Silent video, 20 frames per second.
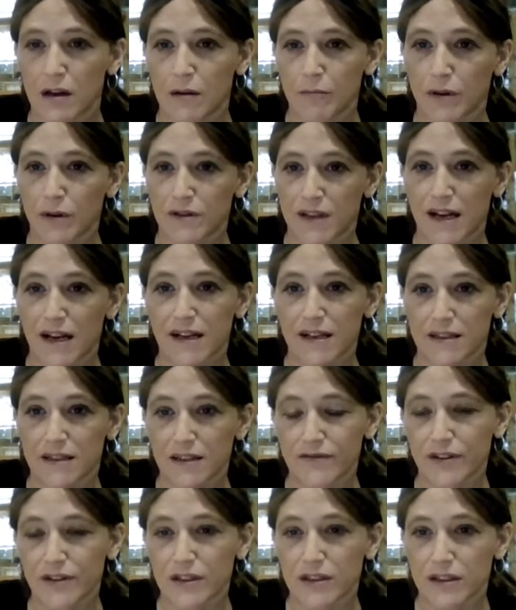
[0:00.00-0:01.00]
both
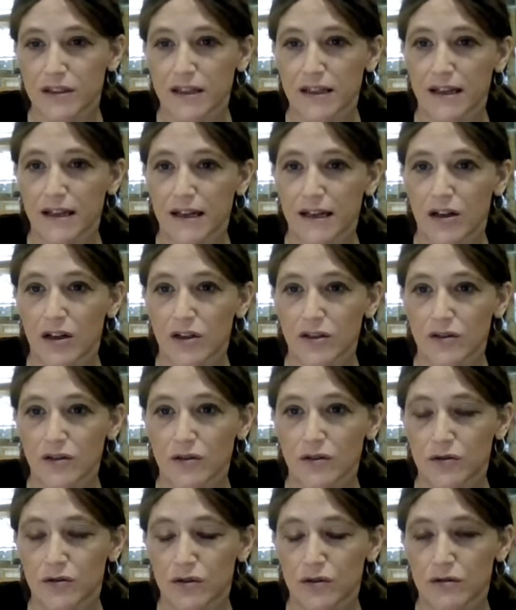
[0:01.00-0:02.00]
scientifically and
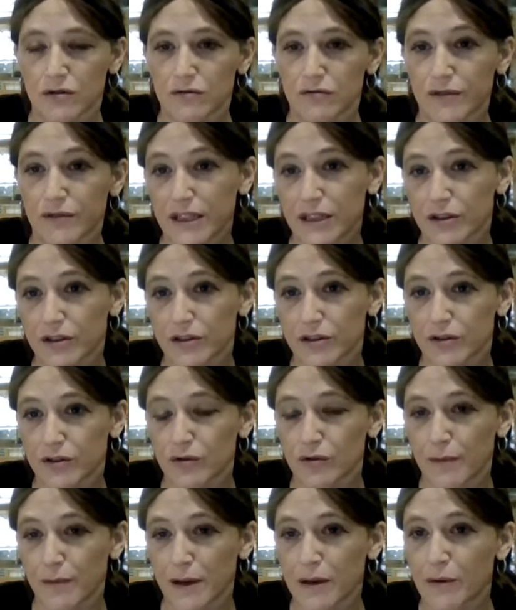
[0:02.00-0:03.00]
also to readers
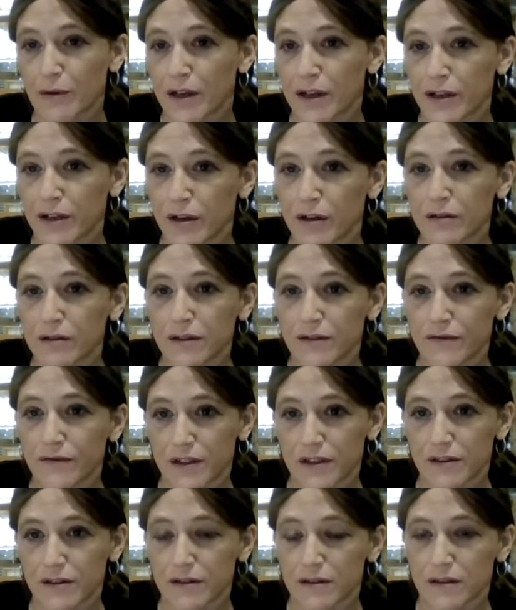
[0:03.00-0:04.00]
who may want to know if
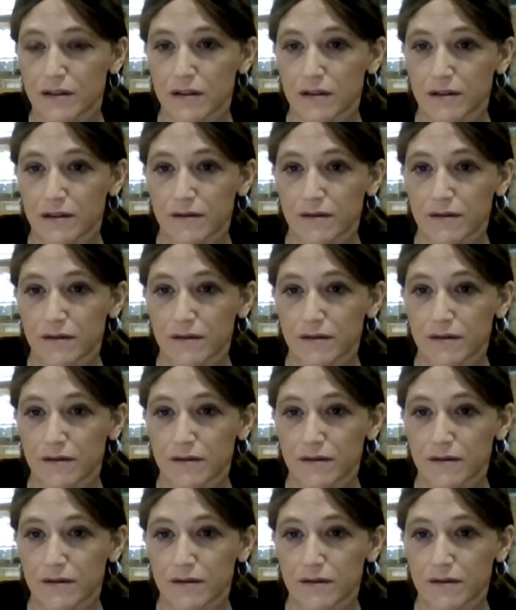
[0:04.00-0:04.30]
there's